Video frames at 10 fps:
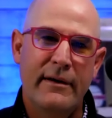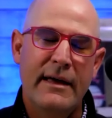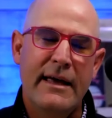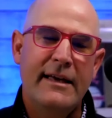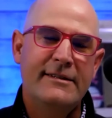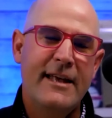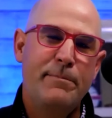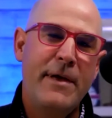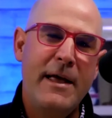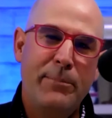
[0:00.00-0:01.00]
He said,
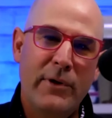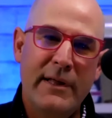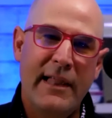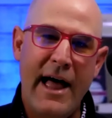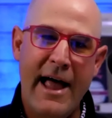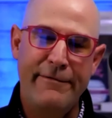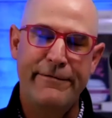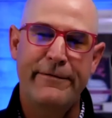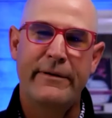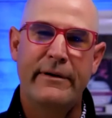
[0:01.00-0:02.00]
people in life,
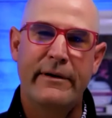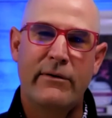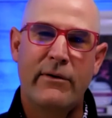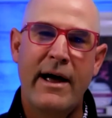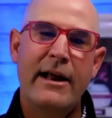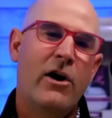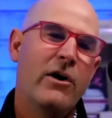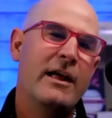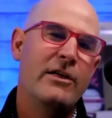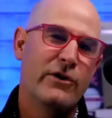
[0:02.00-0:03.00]
right, are
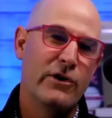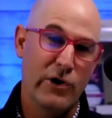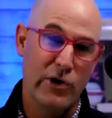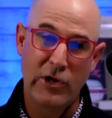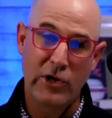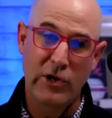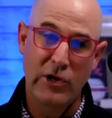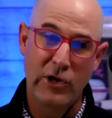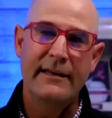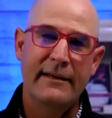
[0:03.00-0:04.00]
either early
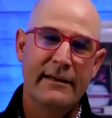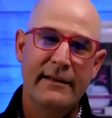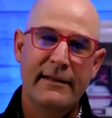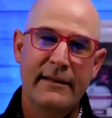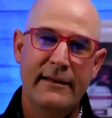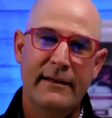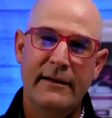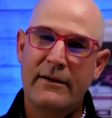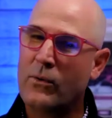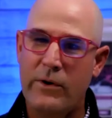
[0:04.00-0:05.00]

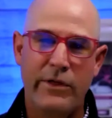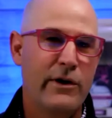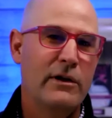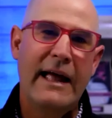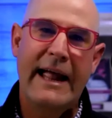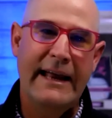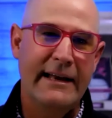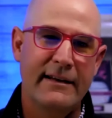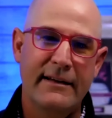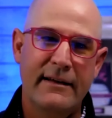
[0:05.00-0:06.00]
or they're late.
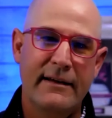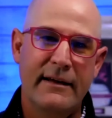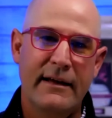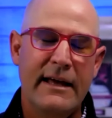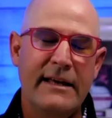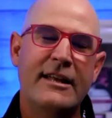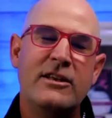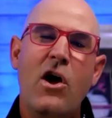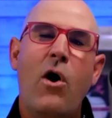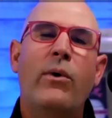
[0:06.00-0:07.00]
He said,
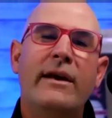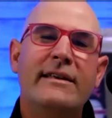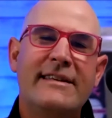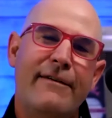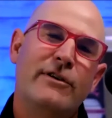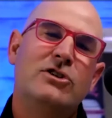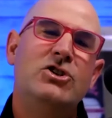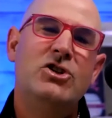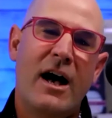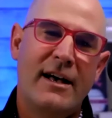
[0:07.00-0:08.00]
no one is ever
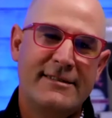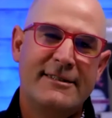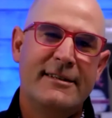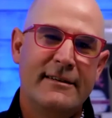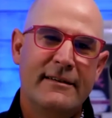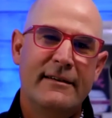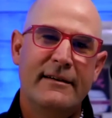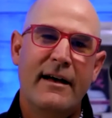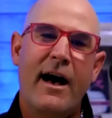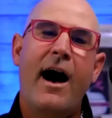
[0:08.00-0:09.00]
just
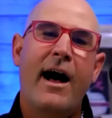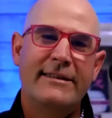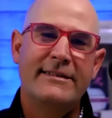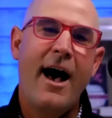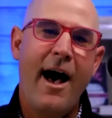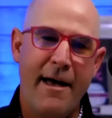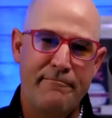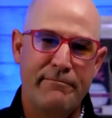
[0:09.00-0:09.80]
on time.